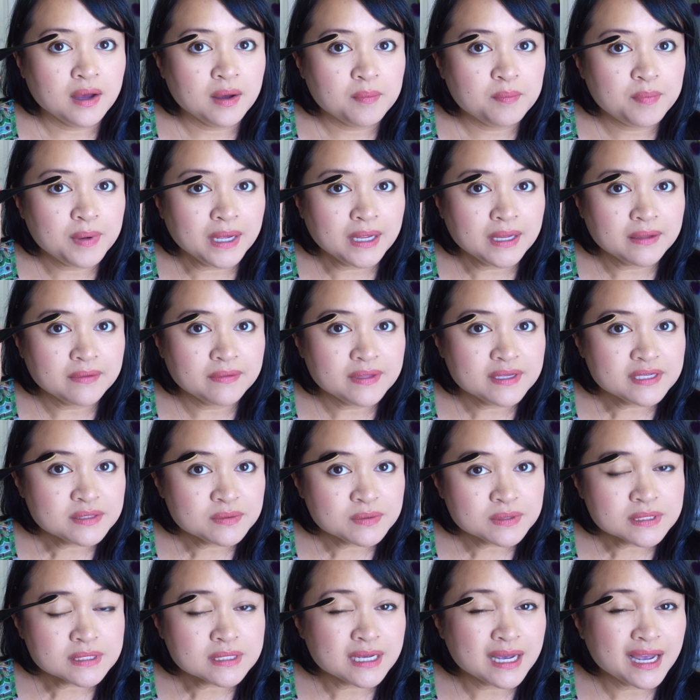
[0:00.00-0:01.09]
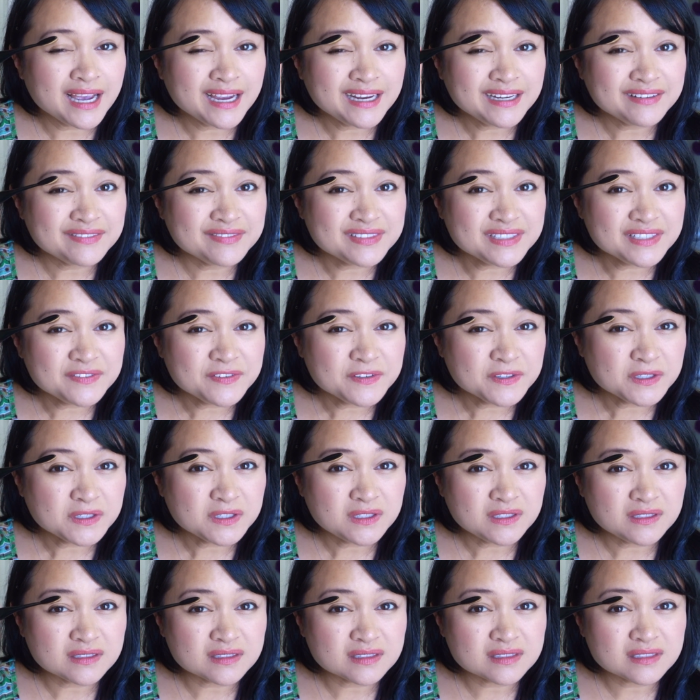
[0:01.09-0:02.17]
but this was kind of
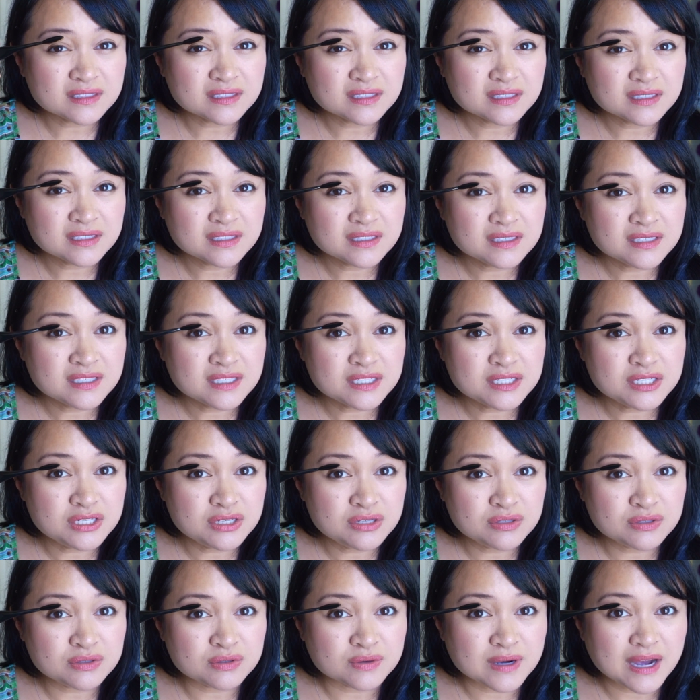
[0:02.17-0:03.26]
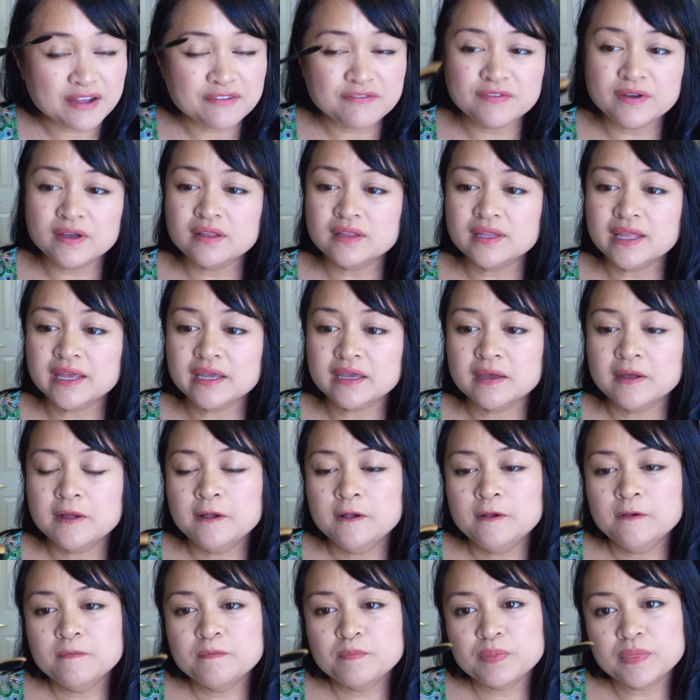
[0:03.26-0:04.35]
difficult to do. I felt like
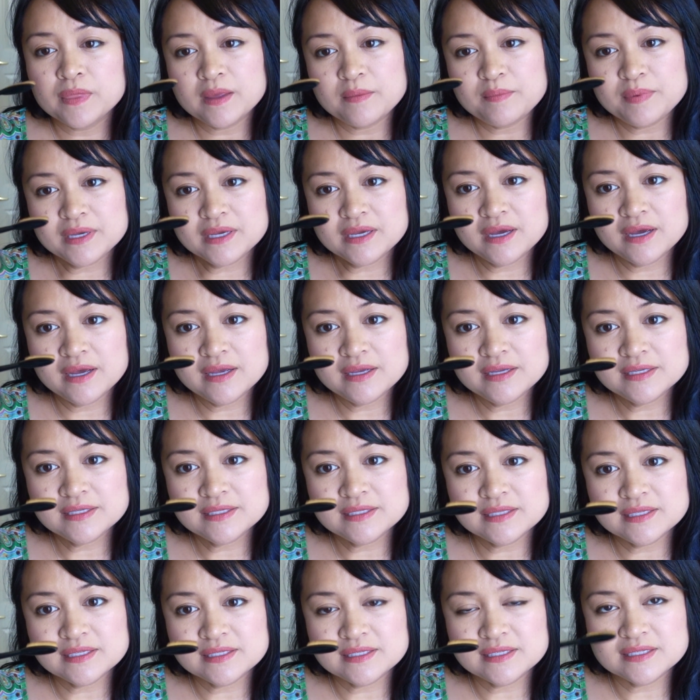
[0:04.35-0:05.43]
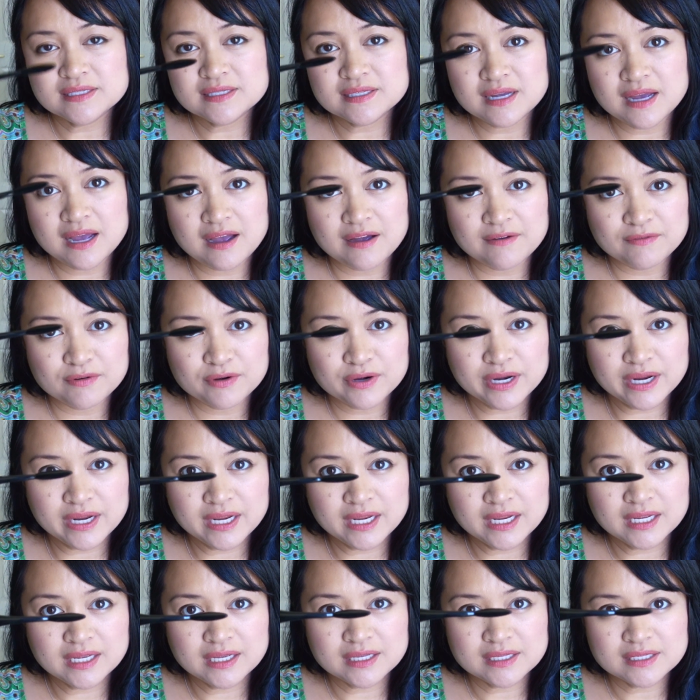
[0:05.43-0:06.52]
because this is
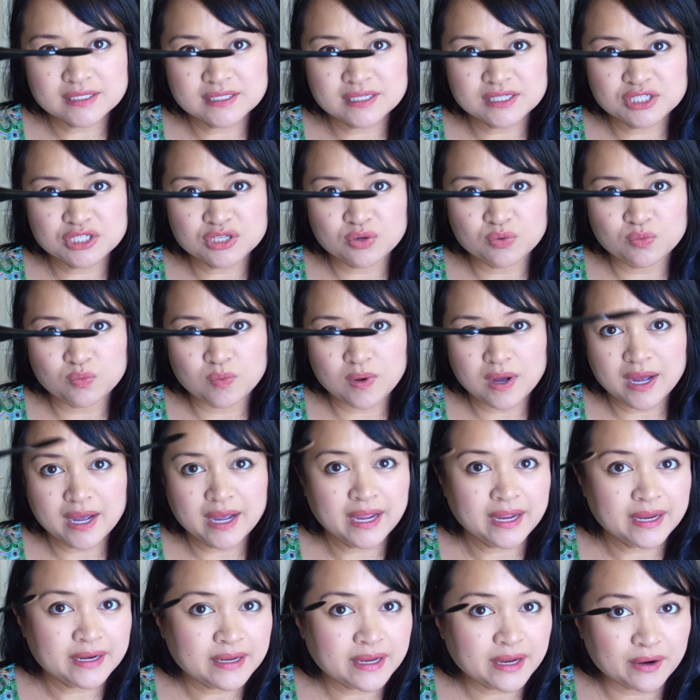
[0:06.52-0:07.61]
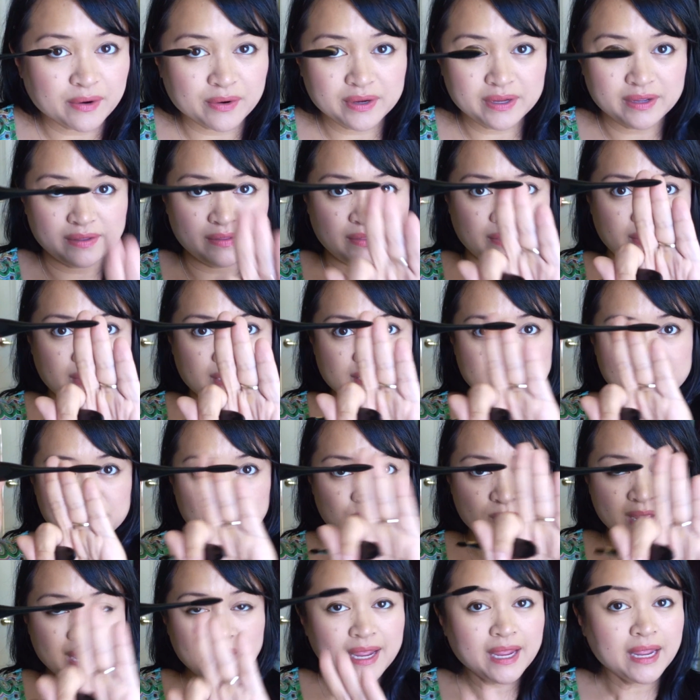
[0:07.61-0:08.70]
covering such a wide area this
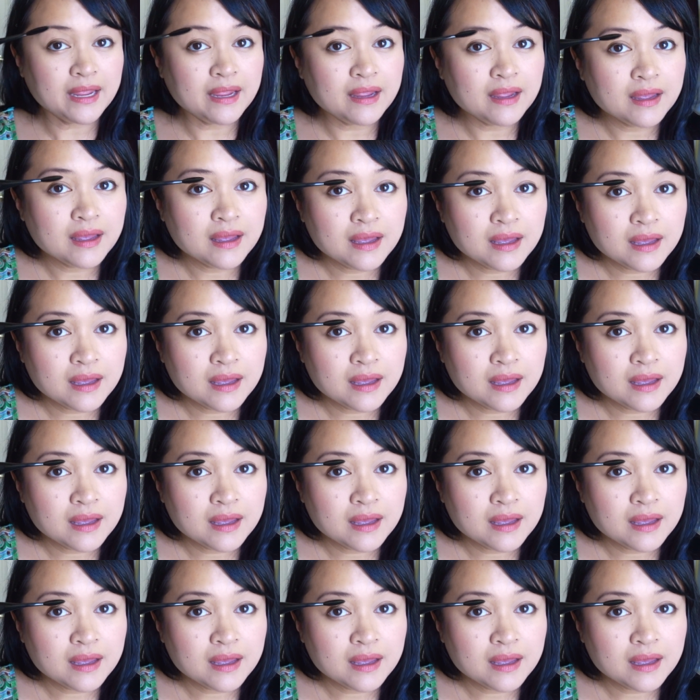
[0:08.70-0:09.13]
way,